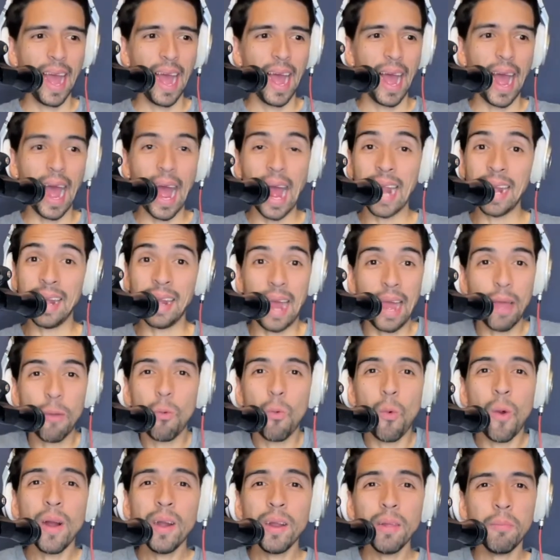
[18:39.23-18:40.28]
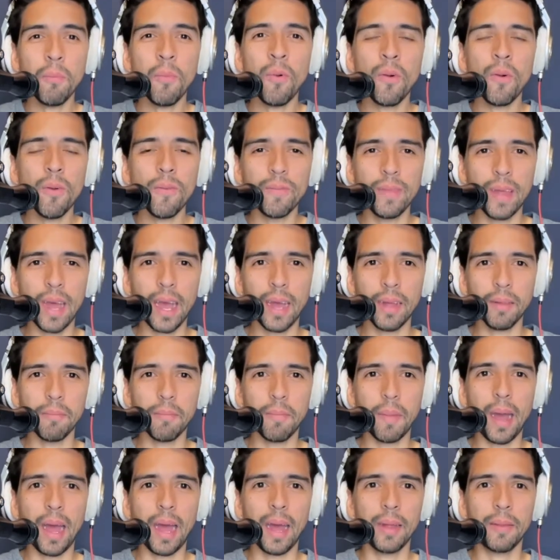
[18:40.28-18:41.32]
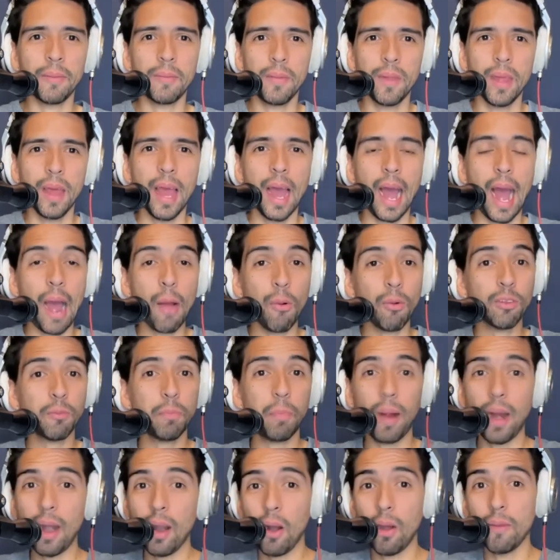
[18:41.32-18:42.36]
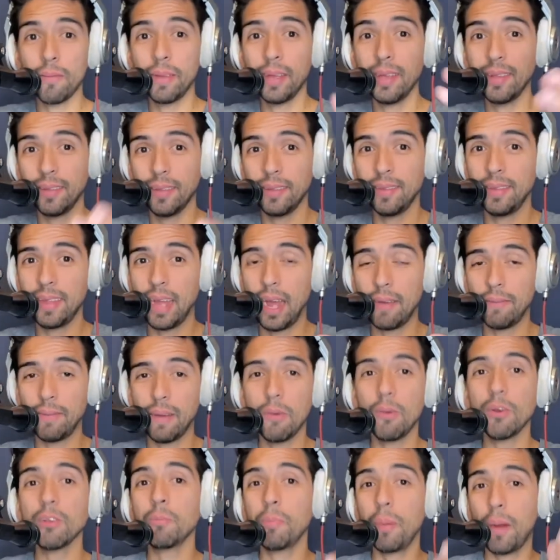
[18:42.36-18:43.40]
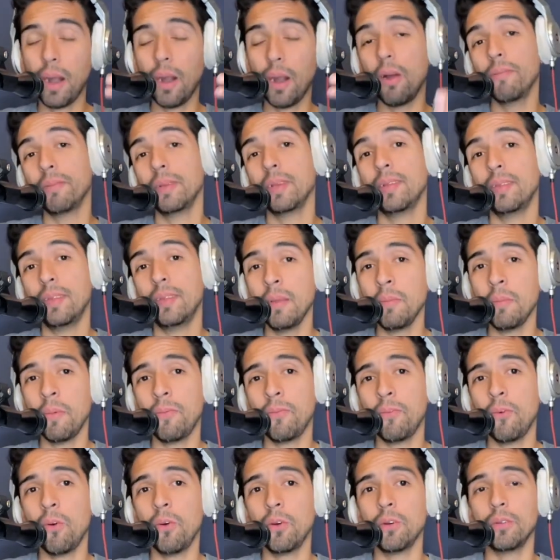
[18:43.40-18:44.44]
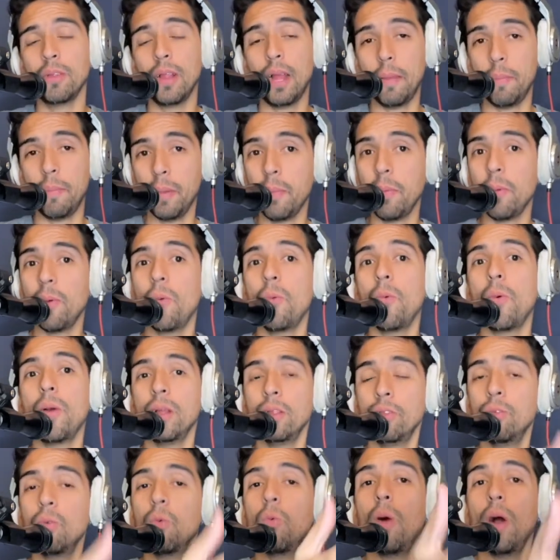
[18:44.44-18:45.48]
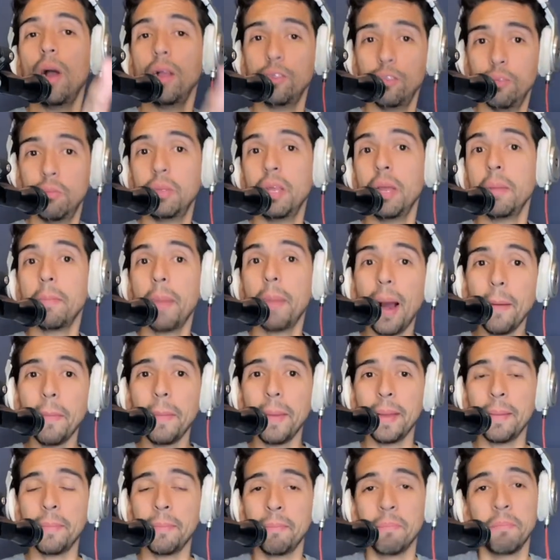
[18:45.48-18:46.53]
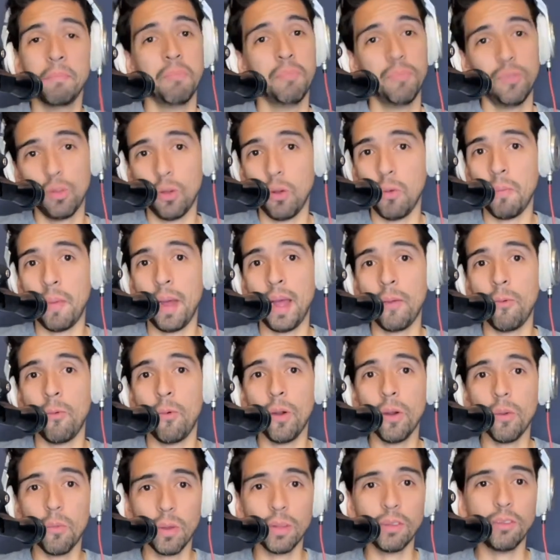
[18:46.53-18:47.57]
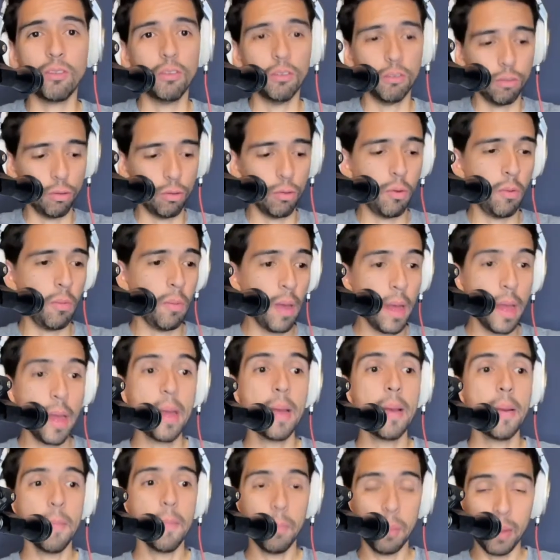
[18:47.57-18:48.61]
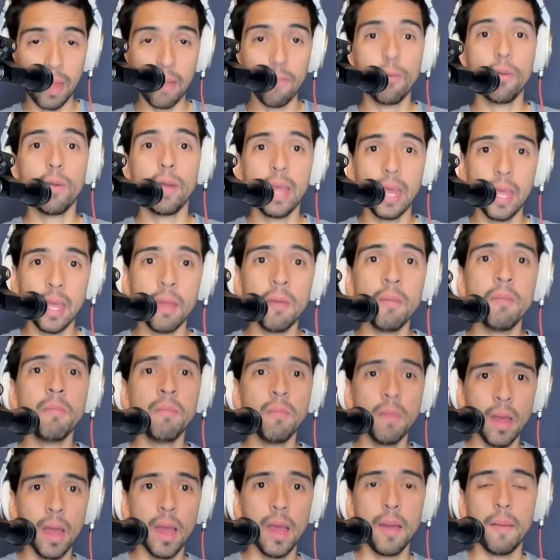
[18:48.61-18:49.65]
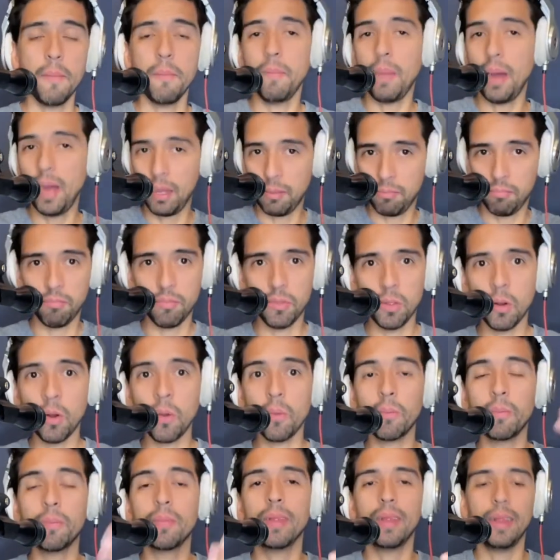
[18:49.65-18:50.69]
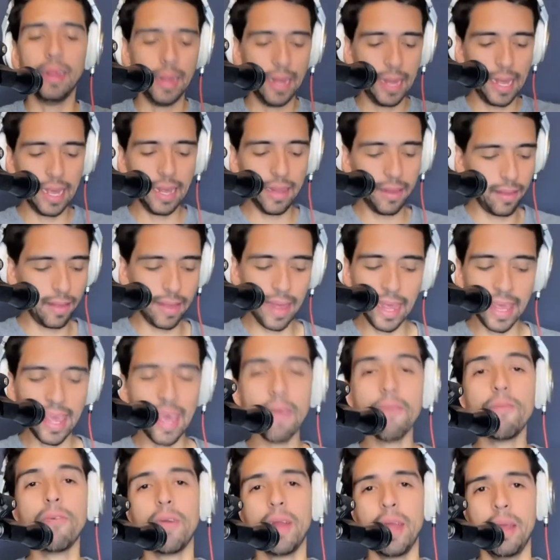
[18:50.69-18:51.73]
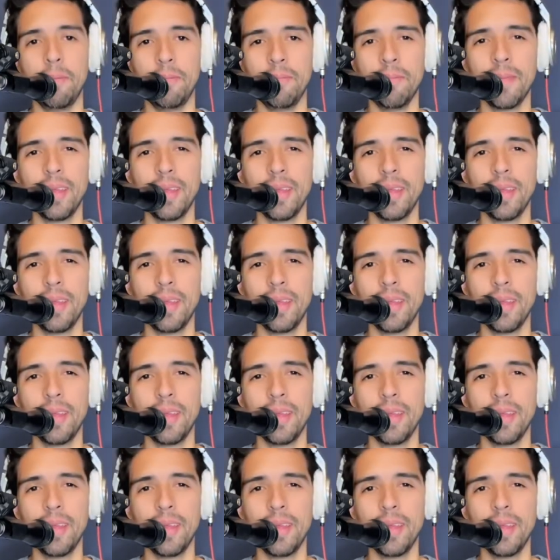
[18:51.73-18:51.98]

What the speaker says: And I wanted more of that, but I was part of his staff. I was part of his team, of course. Like, people went to watch J Balvin. So my work was just to play for him. But, you know, they came for him.